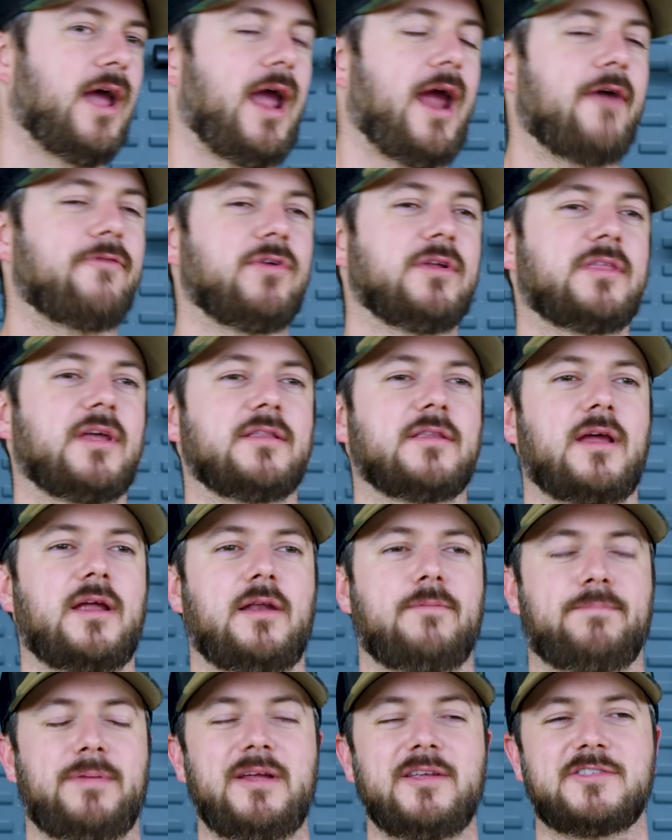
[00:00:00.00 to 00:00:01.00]
everything
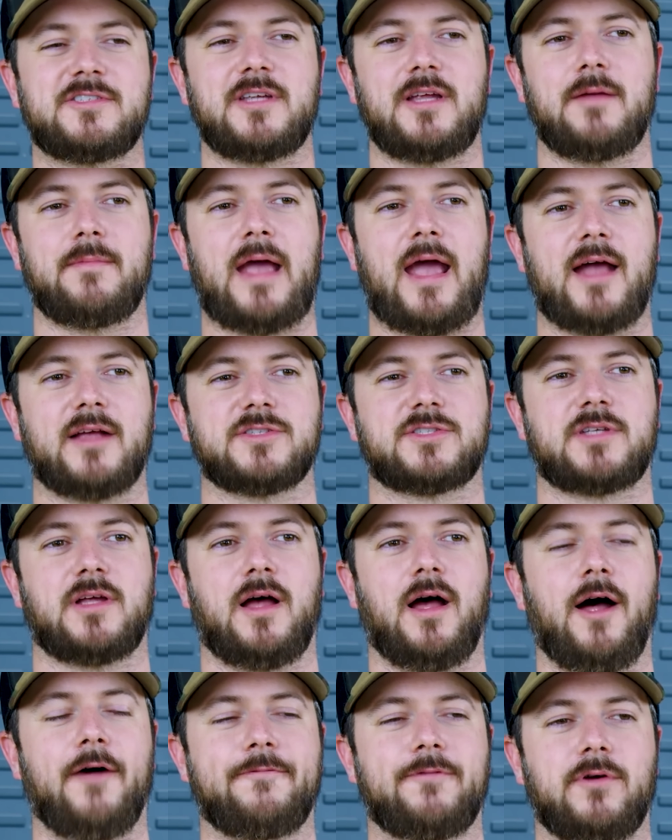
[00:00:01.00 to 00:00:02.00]
that BCM has to
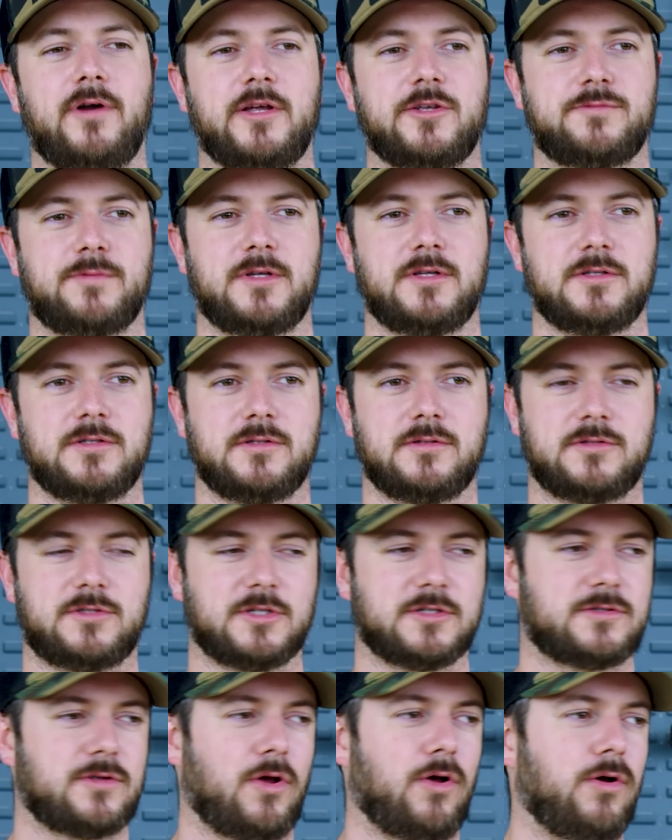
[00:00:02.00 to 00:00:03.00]
offer has been
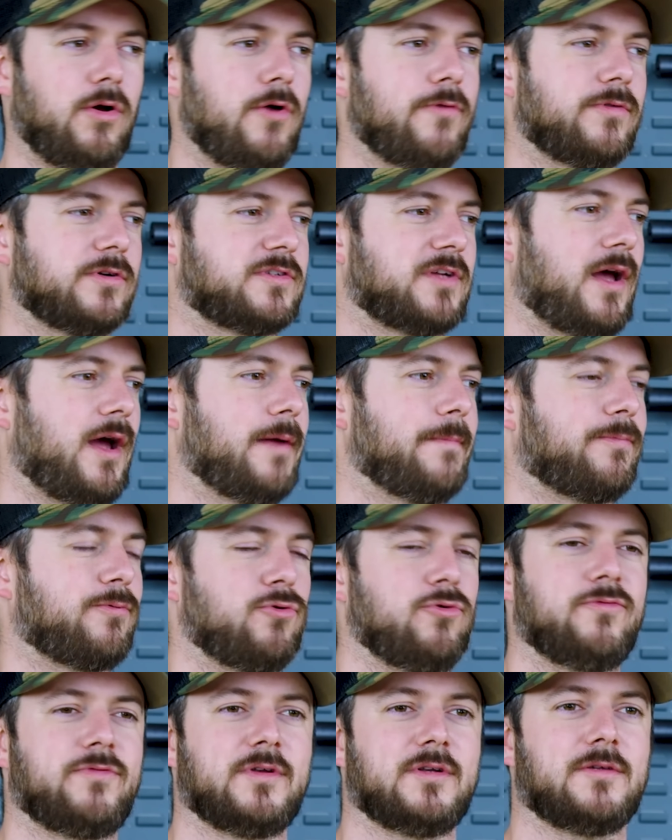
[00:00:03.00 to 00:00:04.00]
just over time
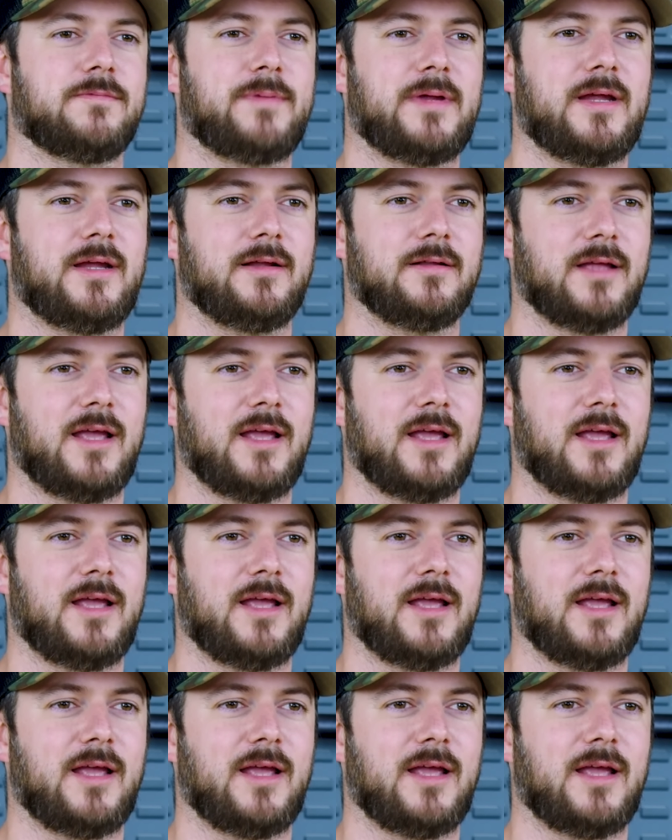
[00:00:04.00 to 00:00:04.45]
proven to be